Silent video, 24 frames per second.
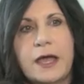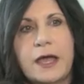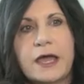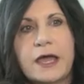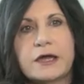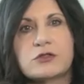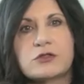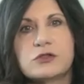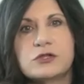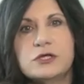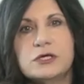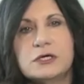
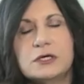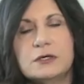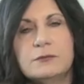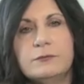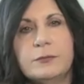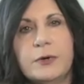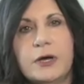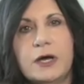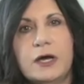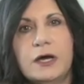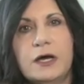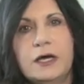actually
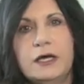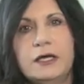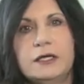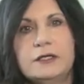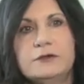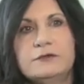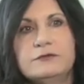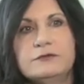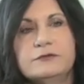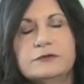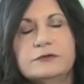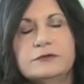
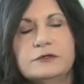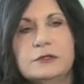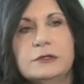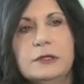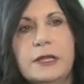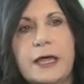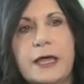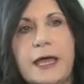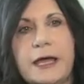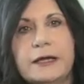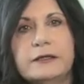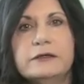combines
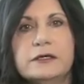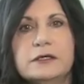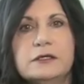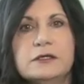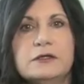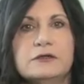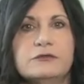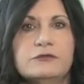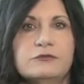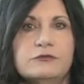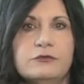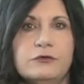galactic
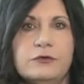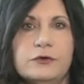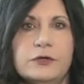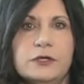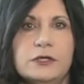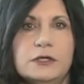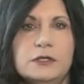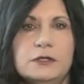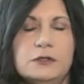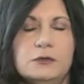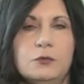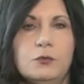
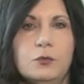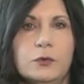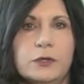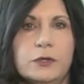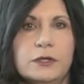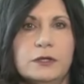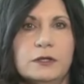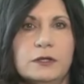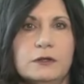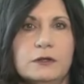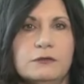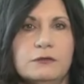history
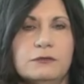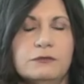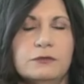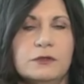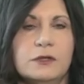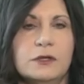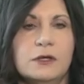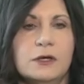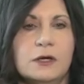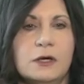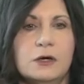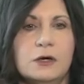with
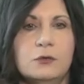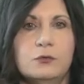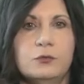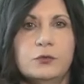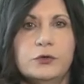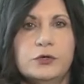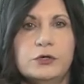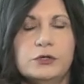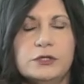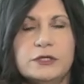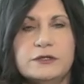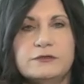a
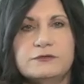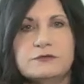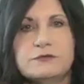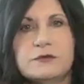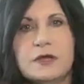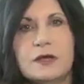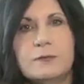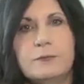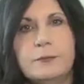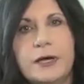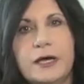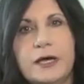really
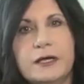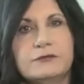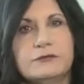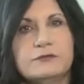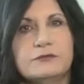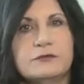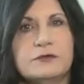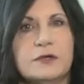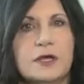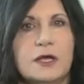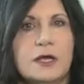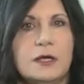
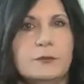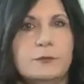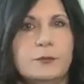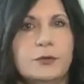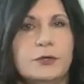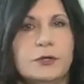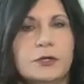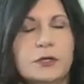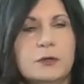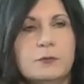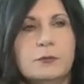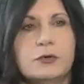step-by-step
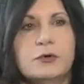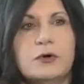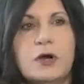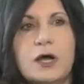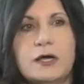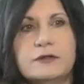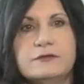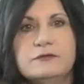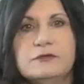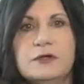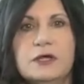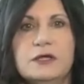
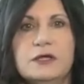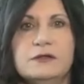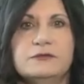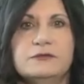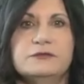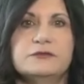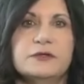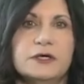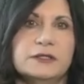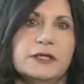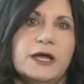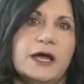
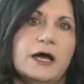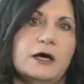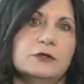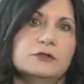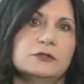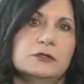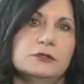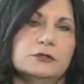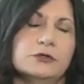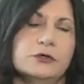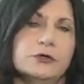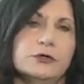process on how
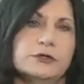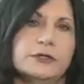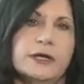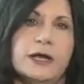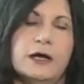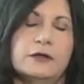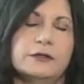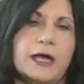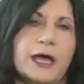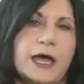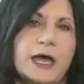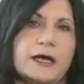to learn
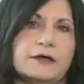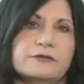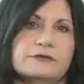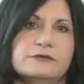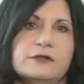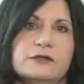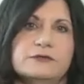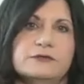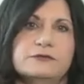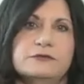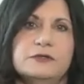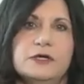how to
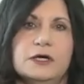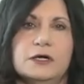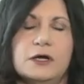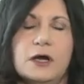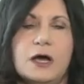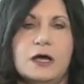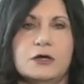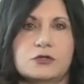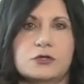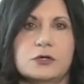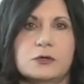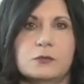access the
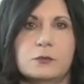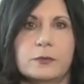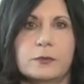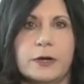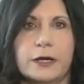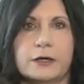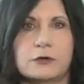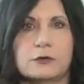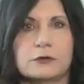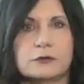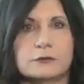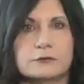Akashic
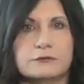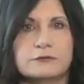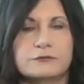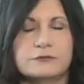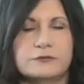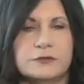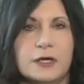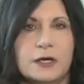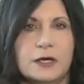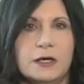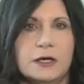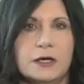
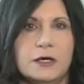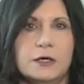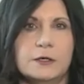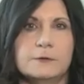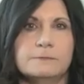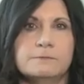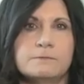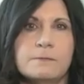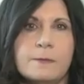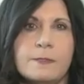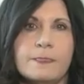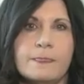Records.
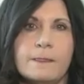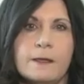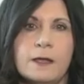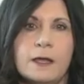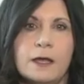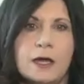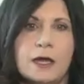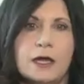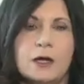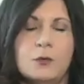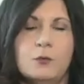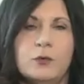
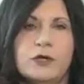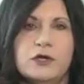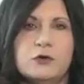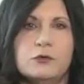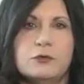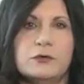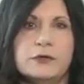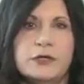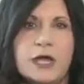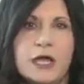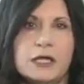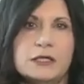And we
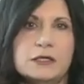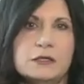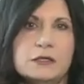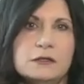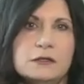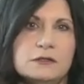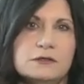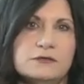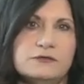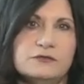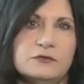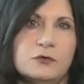created
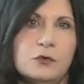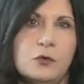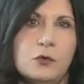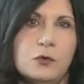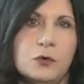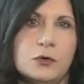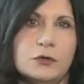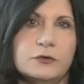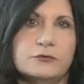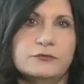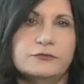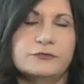this
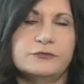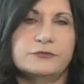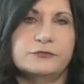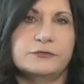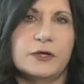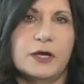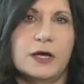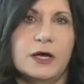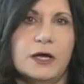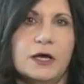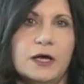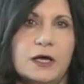
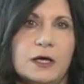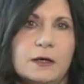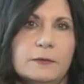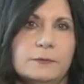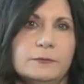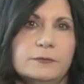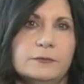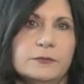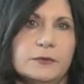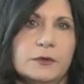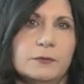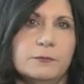course
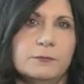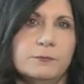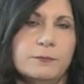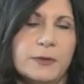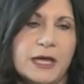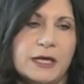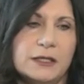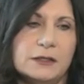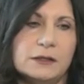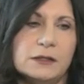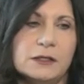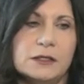
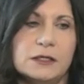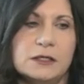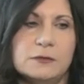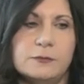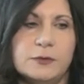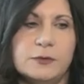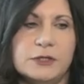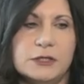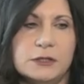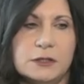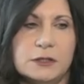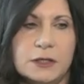mainly
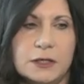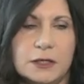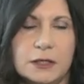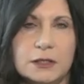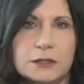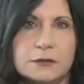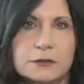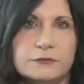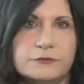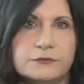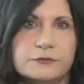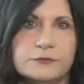
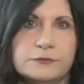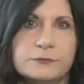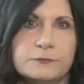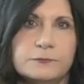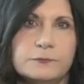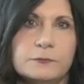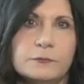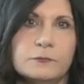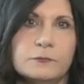because